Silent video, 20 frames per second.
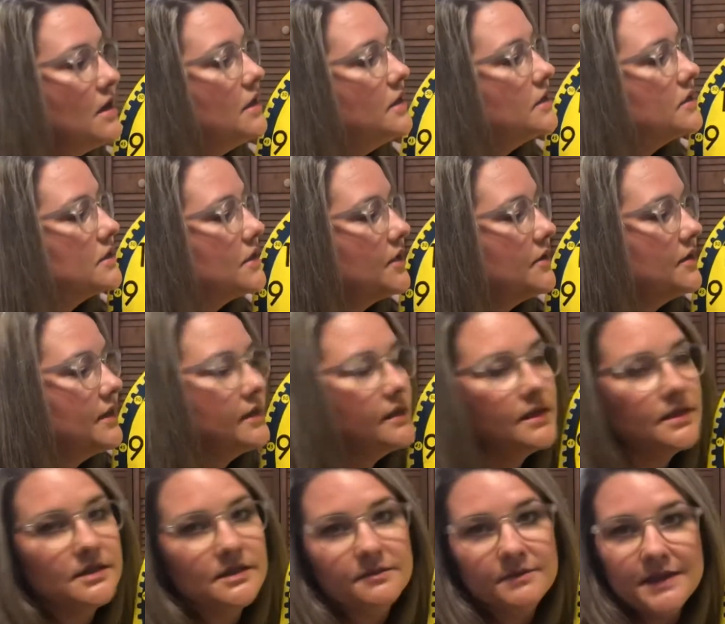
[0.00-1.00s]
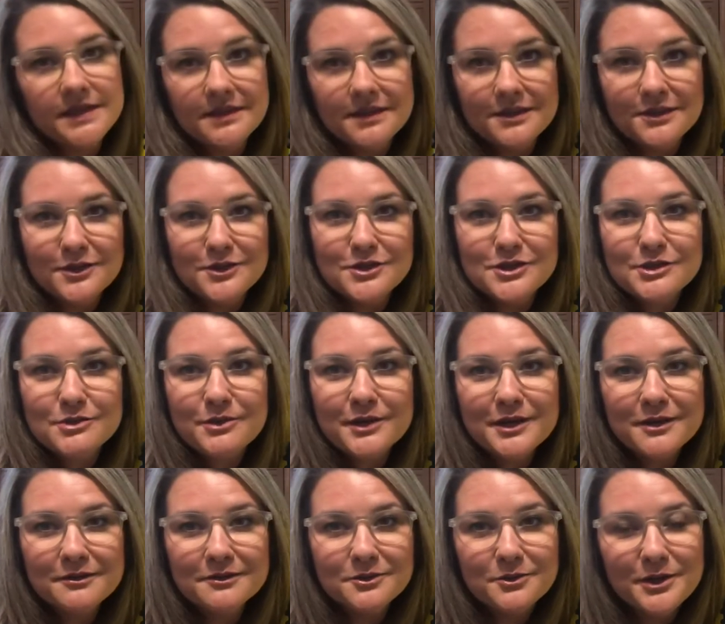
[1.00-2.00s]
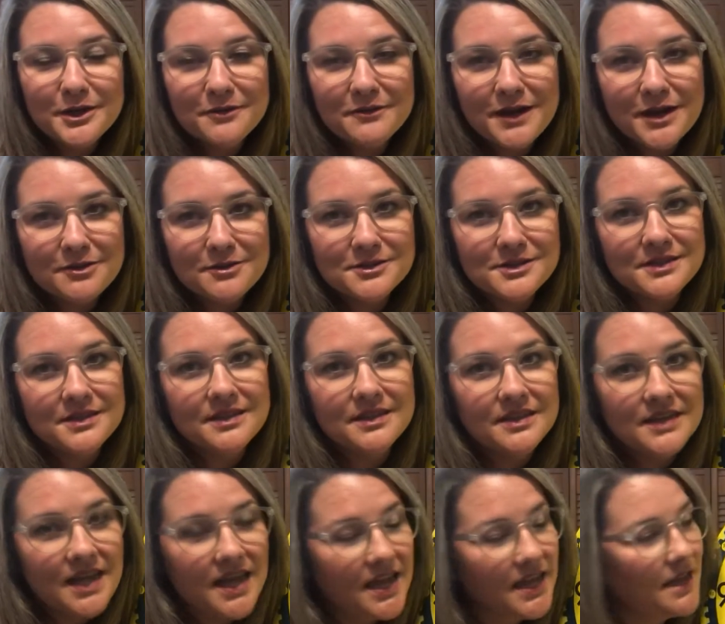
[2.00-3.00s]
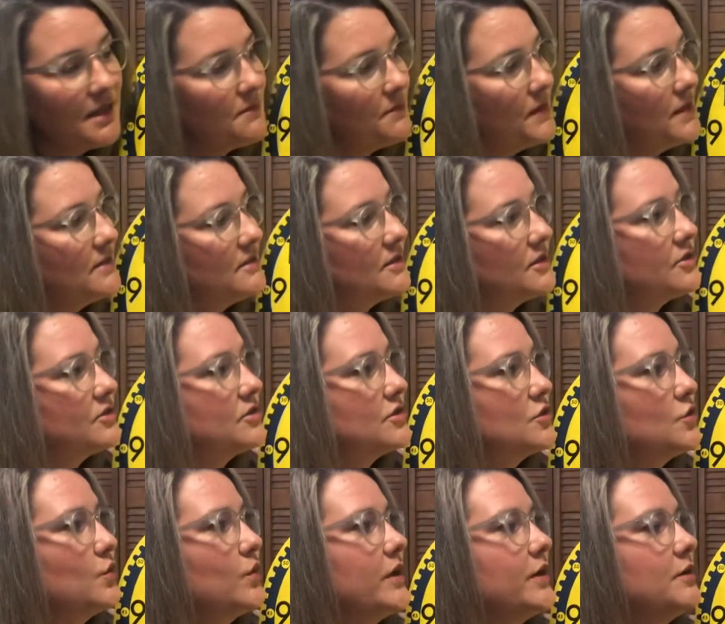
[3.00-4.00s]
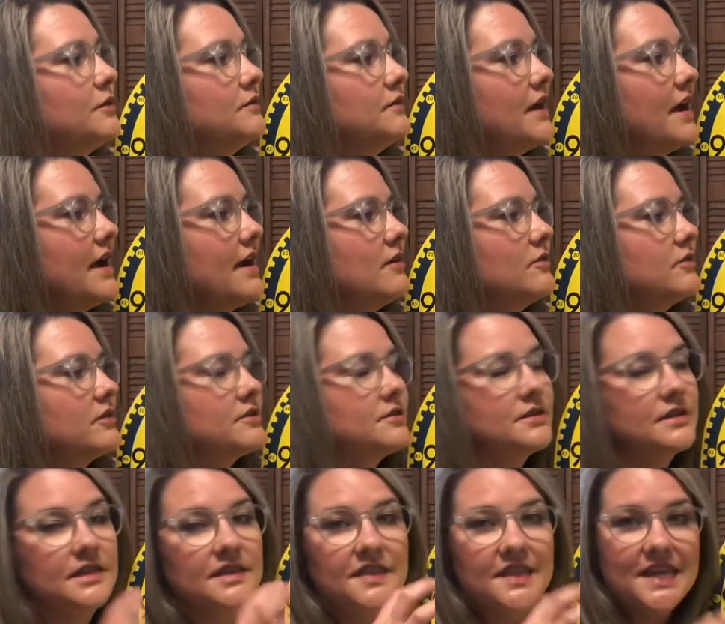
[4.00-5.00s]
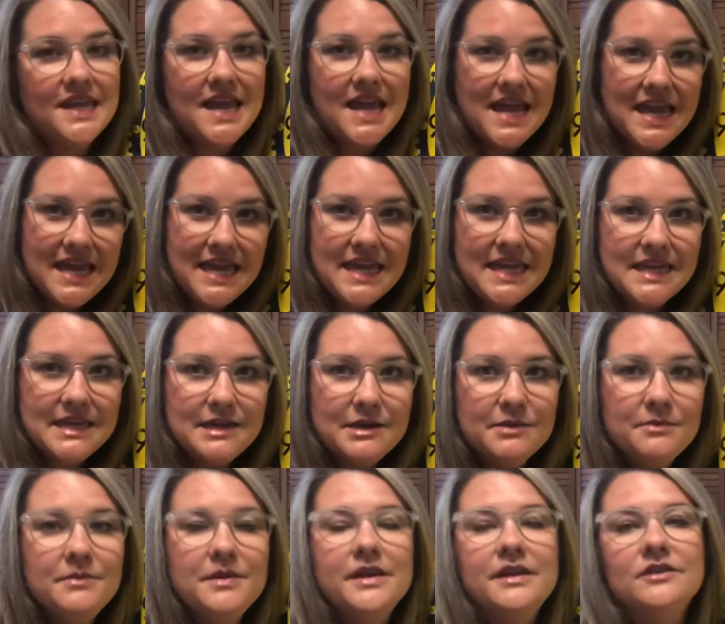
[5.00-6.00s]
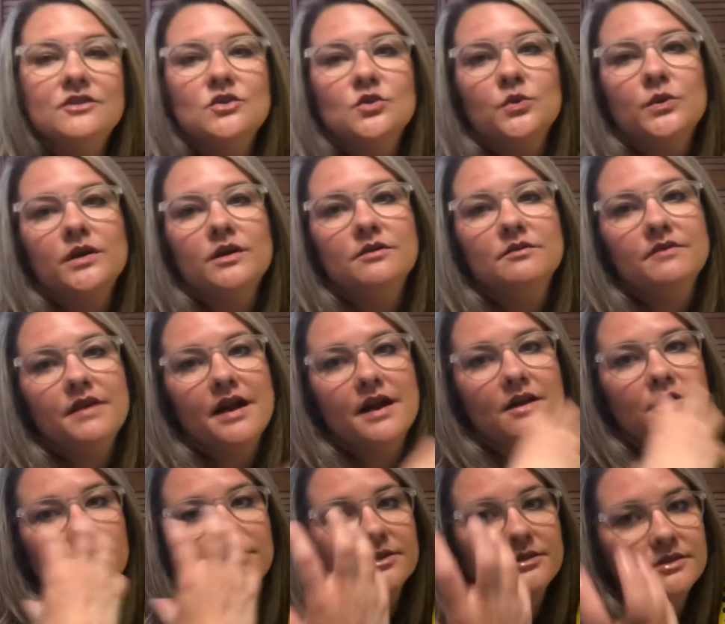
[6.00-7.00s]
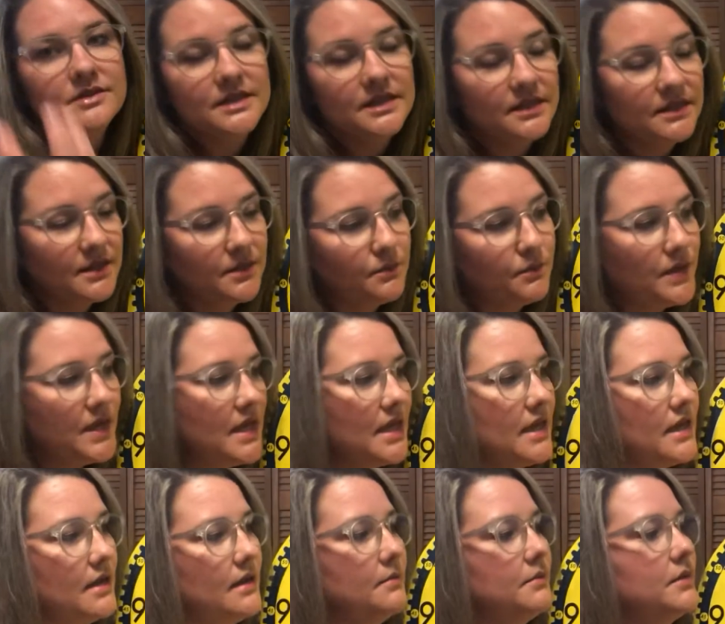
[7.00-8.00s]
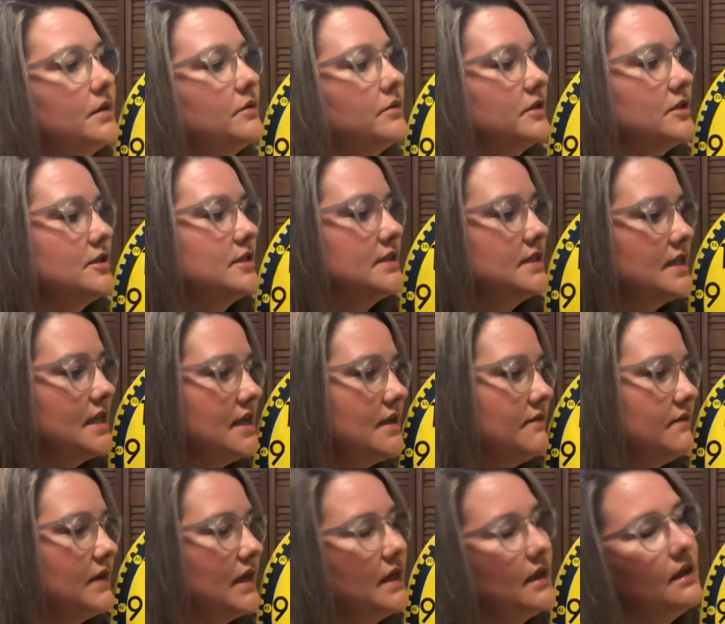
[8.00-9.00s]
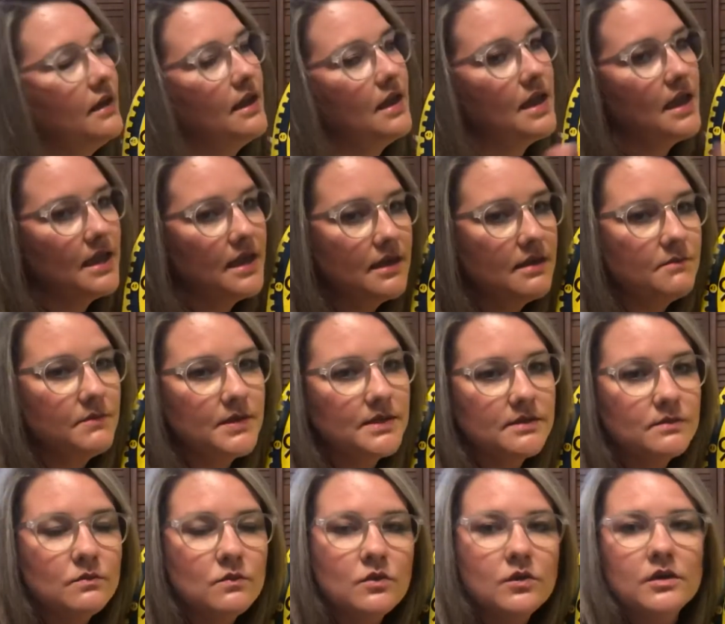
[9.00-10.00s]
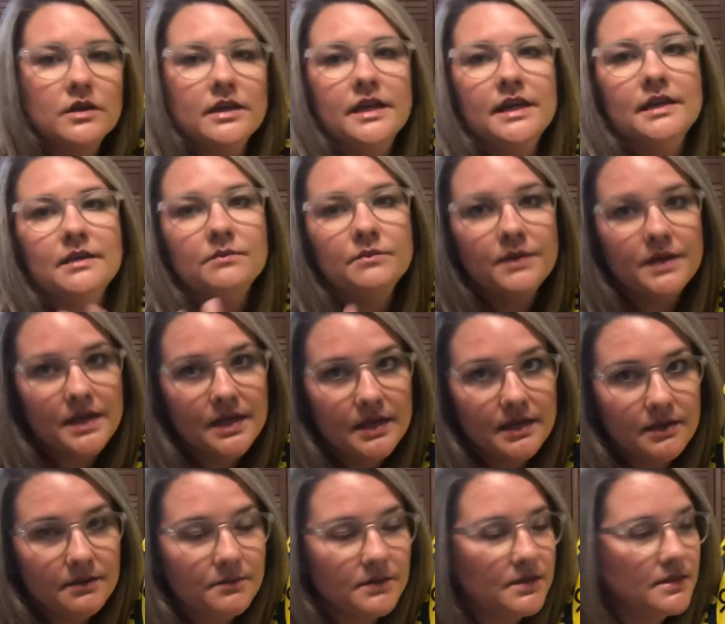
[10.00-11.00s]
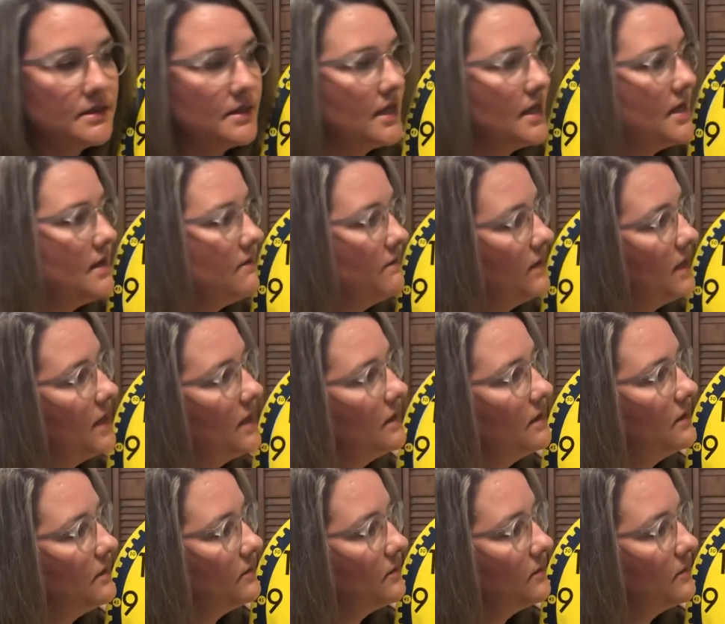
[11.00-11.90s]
So that doesn't mean that there's 12 hours in the day. It means there's 12 hours in the AM and 12 hours in the PM, which is evening. AM is morning, PM is evening.